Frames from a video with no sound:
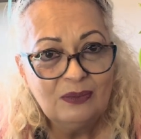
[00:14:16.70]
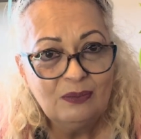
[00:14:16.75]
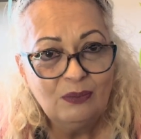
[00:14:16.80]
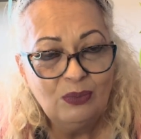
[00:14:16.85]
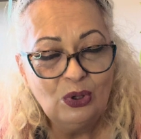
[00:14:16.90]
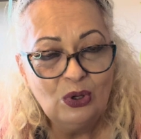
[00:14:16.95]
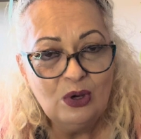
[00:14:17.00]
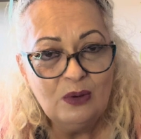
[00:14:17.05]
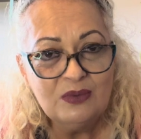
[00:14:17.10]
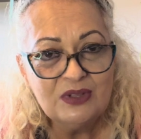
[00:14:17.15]

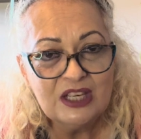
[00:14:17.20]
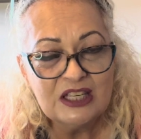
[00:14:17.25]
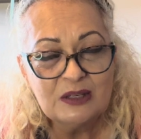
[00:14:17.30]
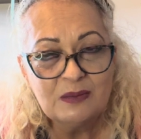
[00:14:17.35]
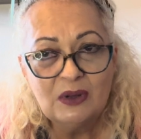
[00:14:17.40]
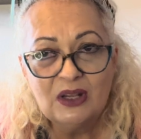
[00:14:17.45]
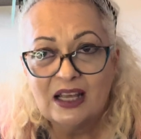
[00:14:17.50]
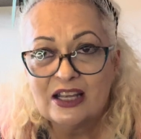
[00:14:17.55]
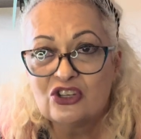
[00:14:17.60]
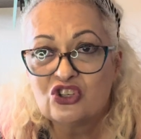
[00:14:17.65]
blooms that
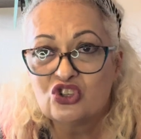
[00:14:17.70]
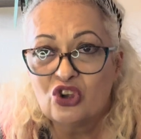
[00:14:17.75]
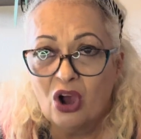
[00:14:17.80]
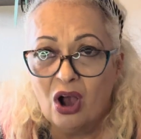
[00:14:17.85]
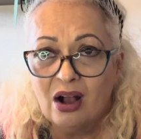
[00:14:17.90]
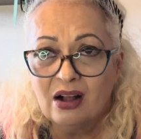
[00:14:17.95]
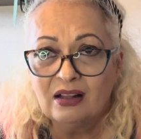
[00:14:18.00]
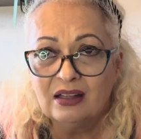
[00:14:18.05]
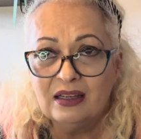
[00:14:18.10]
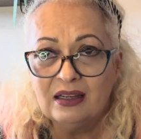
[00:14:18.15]
smell like
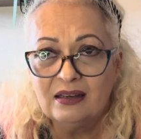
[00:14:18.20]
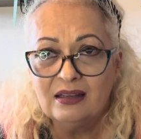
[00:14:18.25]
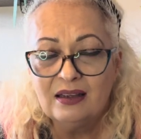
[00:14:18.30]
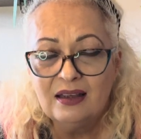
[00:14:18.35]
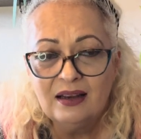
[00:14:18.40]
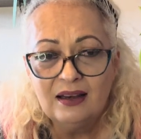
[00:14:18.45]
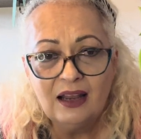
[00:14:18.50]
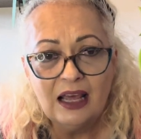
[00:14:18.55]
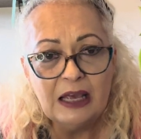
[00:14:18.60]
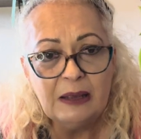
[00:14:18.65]
chocolate,
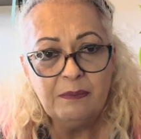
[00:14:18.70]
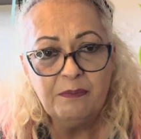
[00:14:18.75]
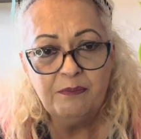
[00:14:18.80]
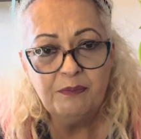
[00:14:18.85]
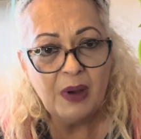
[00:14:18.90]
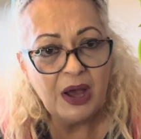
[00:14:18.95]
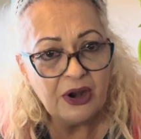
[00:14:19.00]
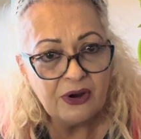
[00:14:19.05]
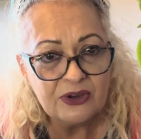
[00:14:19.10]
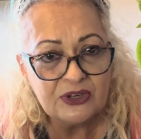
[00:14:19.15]
like
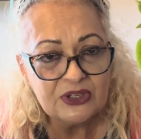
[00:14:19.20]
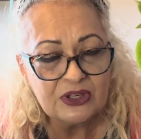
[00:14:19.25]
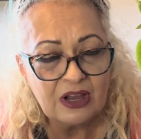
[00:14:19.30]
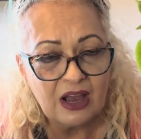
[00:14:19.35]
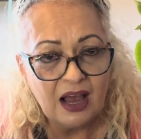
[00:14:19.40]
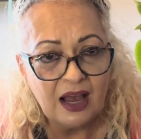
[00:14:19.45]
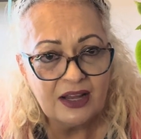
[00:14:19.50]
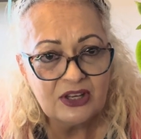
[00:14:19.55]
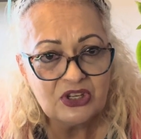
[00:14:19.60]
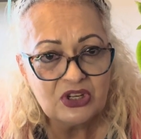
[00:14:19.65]

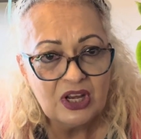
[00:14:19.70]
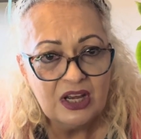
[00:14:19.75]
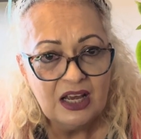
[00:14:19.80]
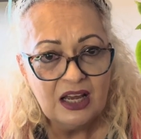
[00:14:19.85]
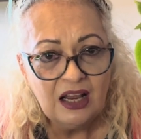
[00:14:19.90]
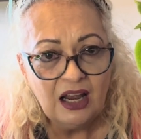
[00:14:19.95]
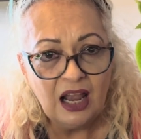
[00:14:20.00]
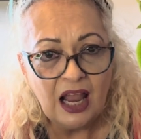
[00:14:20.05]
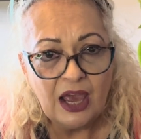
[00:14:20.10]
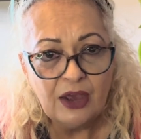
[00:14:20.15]
butterscotch,
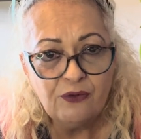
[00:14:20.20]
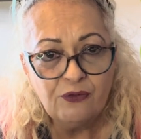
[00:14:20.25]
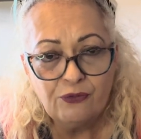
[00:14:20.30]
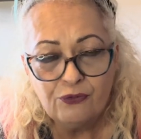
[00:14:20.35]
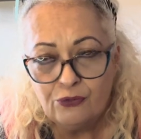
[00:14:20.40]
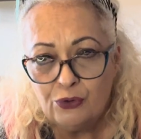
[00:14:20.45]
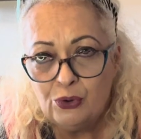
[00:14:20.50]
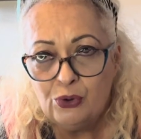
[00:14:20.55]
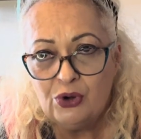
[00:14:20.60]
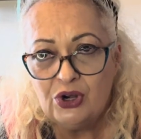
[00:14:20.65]
like
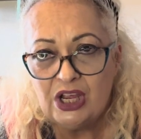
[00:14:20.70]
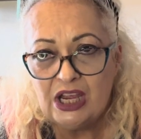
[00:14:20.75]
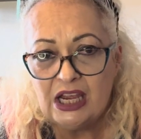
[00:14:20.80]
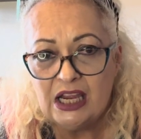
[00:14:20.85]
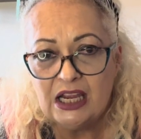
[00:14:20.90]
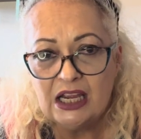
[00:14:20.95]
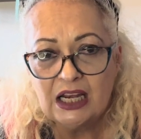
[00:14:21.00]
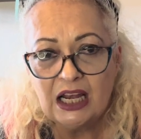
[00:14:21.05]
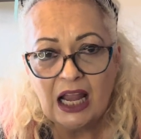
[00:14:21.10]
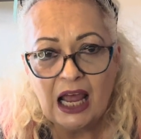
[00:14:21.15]

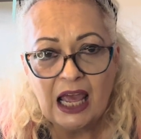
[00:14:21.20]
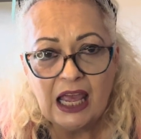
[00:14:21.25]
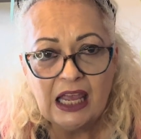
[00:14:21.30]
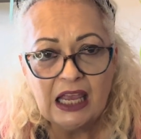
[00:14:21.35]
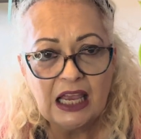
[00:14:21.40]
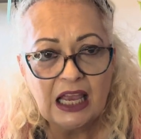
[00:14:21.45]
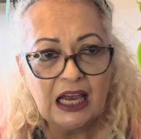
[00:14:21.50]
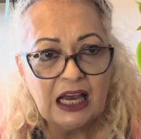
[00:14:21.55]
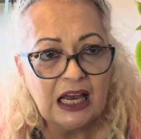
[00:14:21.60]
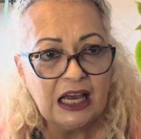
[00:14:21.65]
fruity,
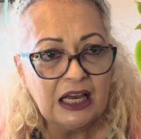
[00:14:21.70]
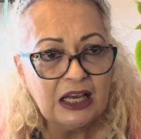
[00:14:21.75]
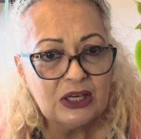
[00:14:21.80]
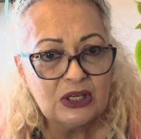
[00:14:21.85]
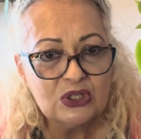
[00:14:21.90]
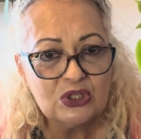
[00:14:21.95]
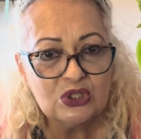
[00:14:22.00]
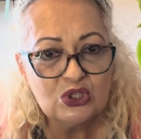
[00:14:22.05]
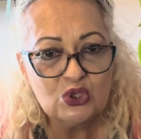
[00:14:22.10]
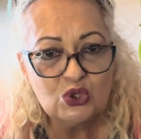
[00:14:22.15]
like
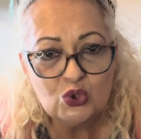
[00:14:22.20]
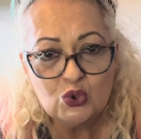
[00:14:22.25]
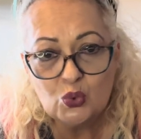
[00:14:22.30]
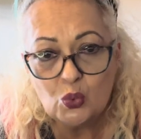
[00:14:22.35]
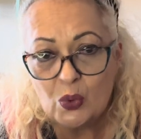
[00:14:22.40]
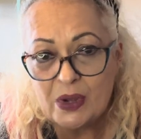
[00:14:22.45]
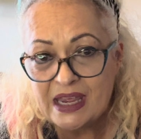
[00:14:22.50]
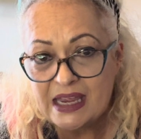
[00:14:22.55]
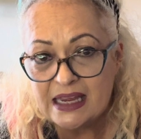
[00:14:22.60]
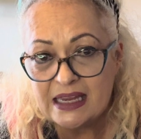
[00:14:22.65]

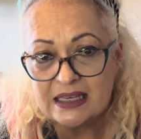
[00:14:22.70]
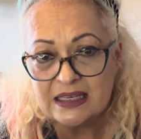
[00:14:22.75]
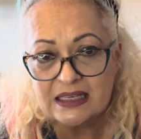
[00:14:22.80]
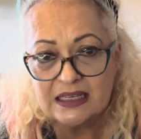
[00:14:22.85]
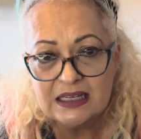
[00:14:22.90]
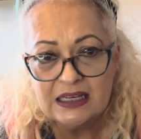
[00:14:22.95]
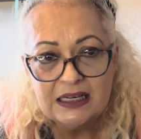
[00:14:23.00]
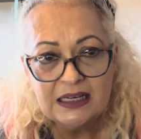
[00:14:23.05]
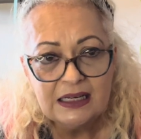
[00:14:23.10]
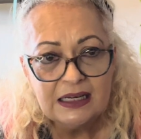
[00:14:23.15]

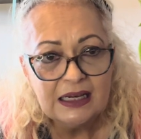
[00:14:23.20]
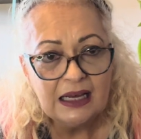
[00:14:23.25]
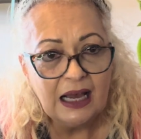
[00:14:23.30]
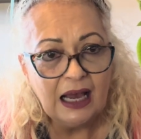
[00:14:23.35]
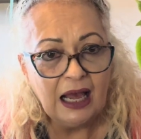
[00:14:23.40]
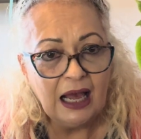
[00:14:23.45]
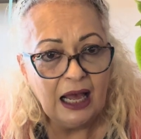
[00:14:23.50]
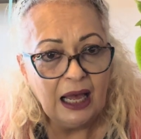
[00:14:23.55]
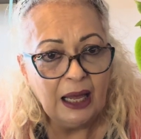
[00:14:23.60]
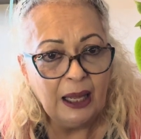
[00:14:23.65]
sweet,
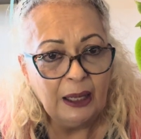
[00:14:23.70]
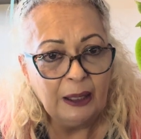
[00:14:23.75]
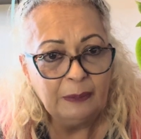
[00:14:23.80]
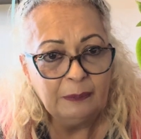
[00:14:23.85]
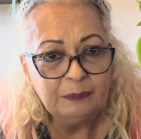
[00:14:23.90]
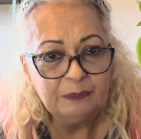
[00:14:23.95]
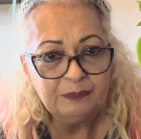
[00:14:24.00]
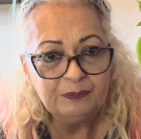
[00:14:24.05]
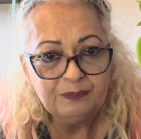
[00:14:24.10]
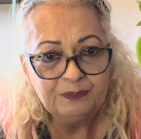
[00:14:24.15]

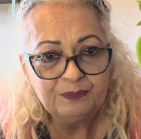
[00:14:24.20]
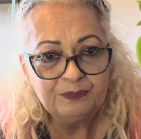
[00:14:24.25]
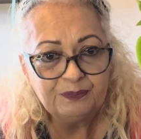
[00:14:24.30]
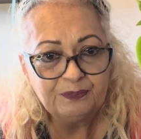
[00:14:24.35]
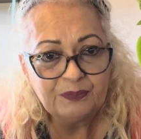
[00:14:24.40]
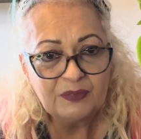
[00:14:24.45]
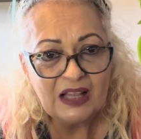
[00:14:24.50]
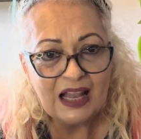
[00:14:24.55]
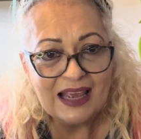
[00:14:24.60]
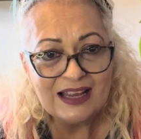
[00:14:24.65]
um,
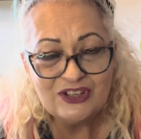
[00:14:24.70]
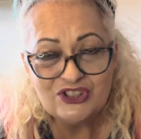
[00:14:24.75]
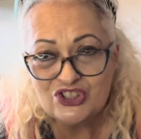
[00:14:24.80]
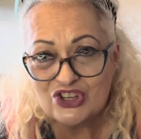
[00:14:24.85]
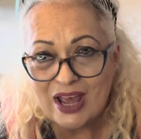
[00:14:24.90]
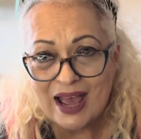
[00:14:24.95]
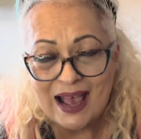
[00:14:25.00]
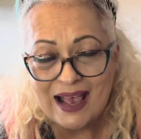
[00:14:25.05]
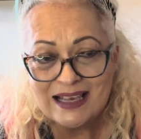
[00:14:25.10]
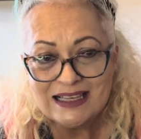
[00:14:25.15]
like
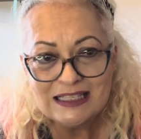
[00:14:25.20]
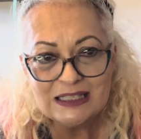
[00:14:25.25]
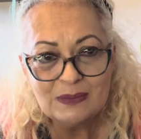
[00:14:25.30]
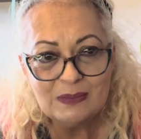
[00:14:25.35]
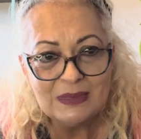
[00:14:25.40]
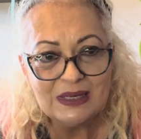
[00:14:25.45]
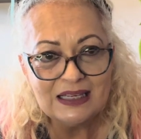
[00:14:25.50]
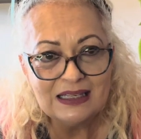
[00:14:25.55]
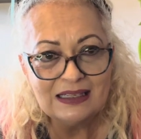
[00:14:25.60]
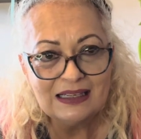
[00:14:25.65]

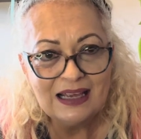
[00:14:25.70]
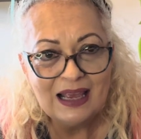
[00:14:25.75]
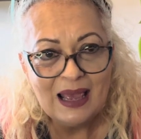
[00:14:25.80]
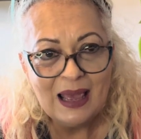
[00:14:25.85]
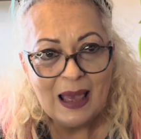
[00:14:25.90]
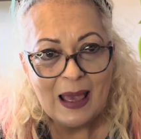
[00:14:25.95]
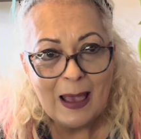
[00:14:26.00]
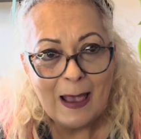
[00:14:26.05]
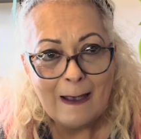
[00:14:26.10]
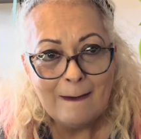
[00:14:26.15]
jasmine.
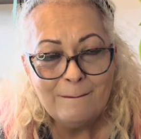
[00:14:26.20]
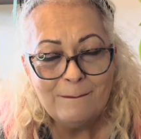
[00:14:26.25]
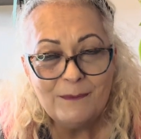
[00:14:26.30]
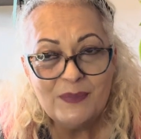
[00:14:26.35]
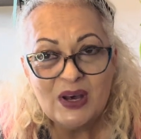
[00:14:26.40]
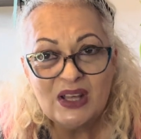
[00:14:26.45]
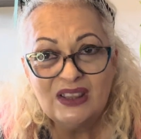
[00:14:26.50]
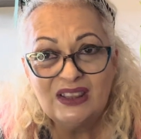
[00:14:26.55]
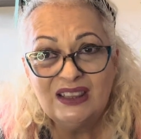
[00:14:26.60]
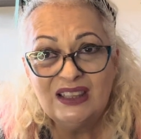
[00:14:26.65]

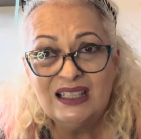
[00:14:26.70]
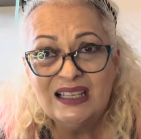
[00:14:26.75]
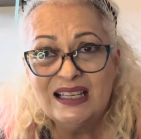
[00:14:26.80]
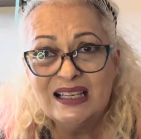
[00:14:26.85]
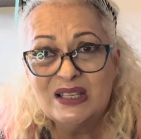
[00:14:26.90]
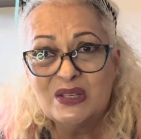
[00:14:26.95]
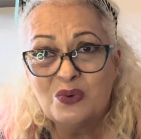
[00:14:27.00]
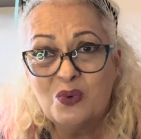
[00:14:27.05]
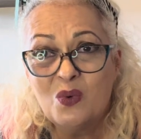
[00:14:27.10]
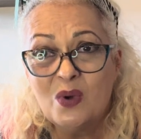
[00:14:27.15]
But
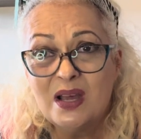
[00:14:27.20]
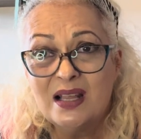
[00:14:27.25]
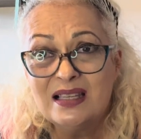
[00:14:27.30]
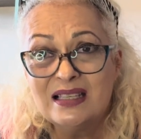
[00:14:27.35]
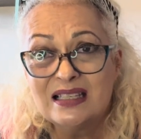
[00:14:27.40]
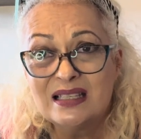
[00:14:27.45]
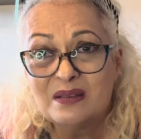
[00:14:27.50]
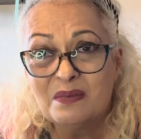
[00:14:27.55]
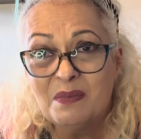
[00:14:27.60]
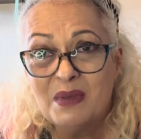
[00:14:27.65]
this one
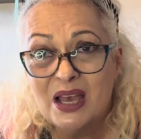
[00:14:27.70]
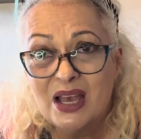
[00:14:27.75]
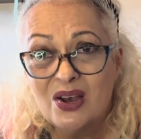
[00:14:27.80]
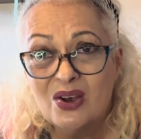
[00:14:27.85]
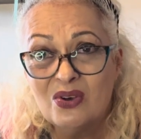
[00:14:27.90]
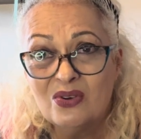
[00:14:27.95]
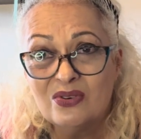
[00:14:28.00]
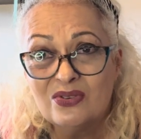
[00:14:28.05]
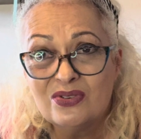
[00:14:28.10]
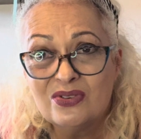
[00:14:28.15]

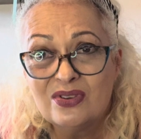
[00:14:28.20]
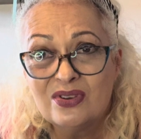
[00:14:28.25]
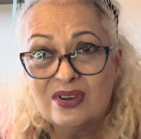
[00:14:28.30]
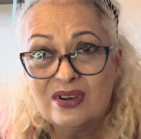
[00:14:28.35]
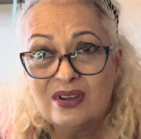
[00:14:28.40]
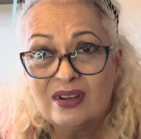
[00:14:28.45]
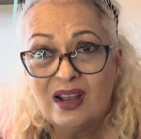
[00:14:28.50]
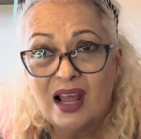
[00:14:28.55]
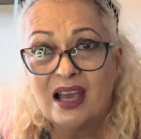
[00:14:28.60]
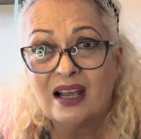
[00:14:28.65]
smells
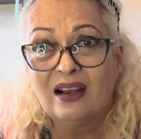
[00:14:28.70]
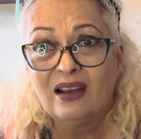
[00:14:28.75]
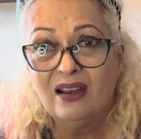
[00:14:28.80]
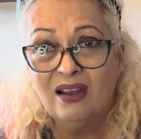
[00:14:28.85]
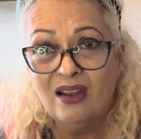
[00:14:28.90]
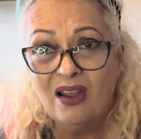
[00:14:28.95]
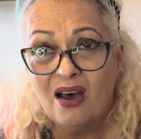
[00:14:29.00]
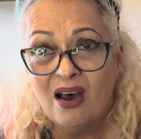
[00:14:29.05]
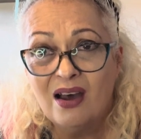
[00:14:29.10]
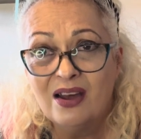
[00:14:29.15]
like
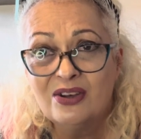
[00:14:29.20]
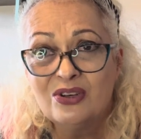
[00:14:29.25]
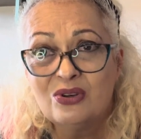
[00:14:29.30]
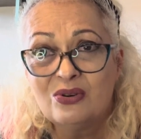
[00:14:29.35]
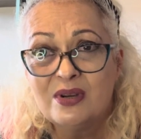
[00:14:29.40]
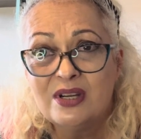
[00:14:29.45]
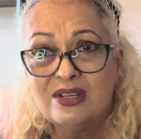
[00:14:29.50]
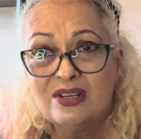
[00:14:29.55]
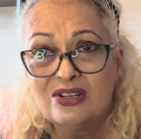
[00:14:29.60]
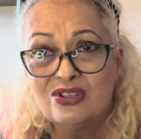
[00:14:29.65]

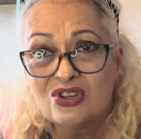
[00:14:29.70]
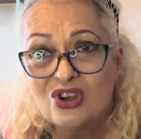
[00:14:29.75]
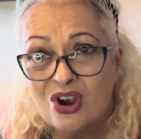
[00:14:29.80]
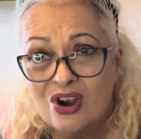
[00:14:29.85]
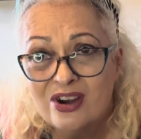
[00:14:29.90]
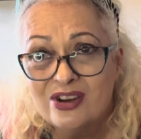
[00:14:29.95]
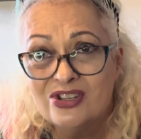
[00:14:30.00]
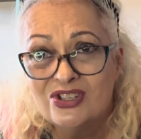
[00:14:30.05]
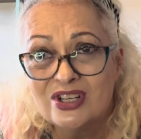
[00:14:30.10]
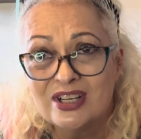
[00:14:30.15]
laundry
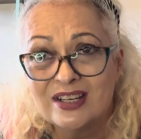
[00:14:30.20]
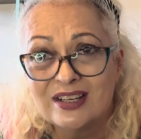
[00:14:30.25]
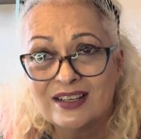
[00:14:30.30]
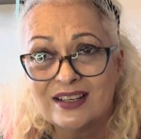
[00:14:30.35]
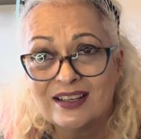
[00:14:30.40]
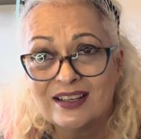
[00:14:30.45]
detergent.